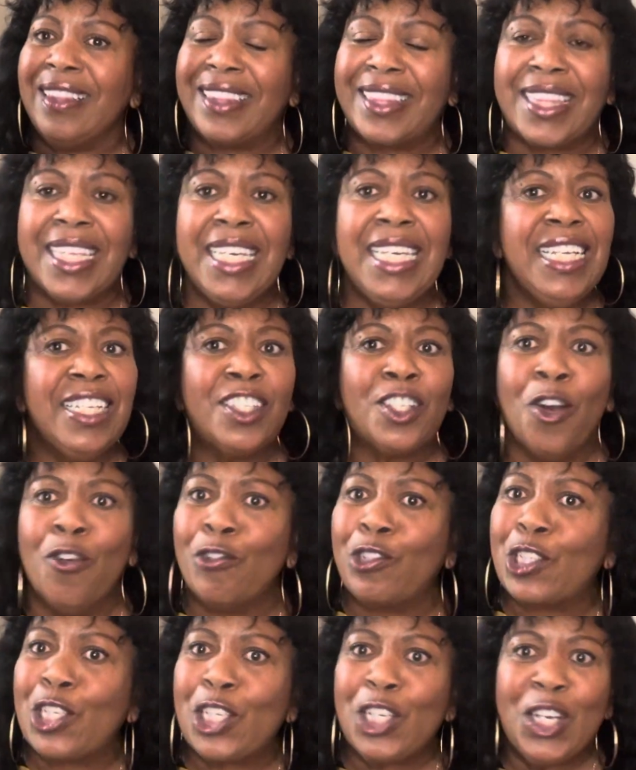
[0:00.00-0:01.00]
things
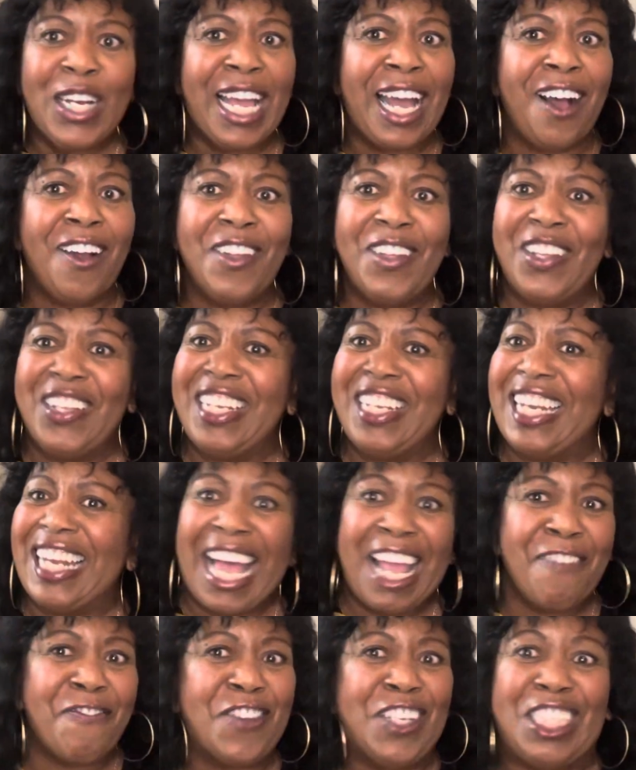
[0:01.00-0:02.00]
don't turn out,
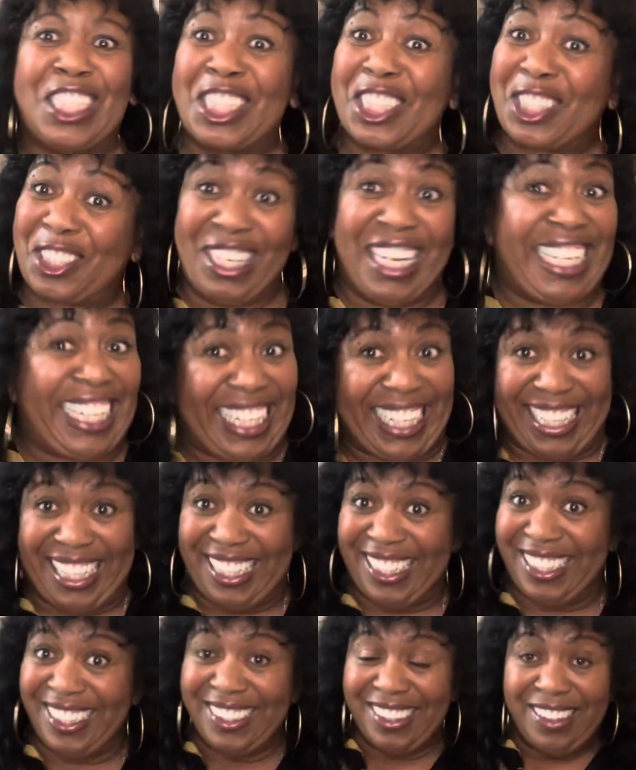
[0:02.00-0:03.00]
life is tricky.